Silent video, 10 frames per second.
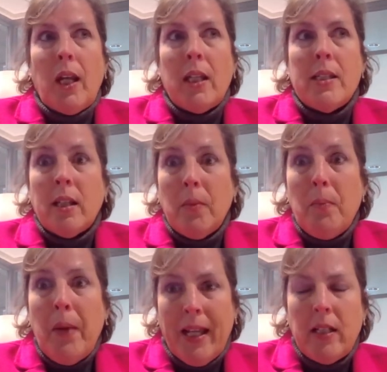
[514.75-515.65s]
it's a
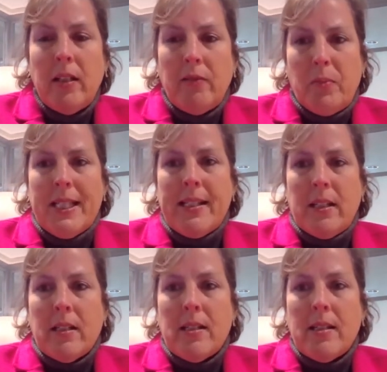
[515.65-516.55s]
competitive
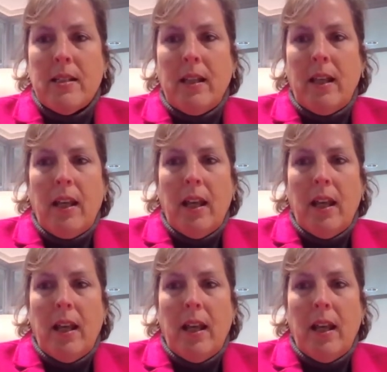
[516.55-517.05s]
business.